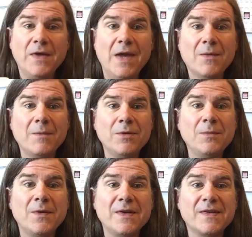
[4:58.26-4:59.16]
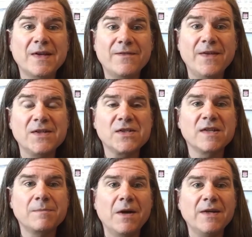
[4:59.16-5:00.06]
Okay, well, Blooper is going to finish
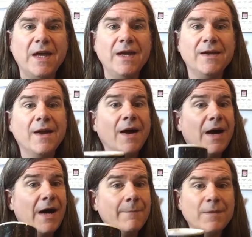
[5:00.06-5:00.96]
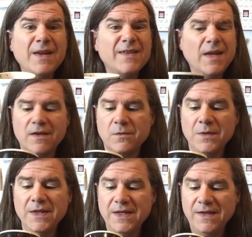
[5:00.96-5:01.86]
this mug cake. Like I said, it's
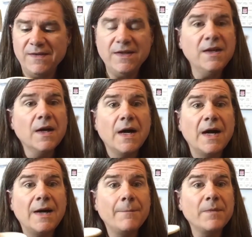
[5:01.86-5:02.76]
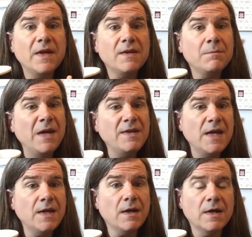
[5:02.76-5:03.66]
really easy. It may
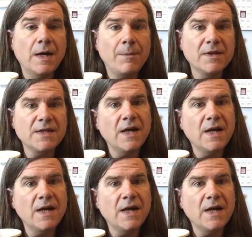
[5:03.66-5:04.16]
take a couple of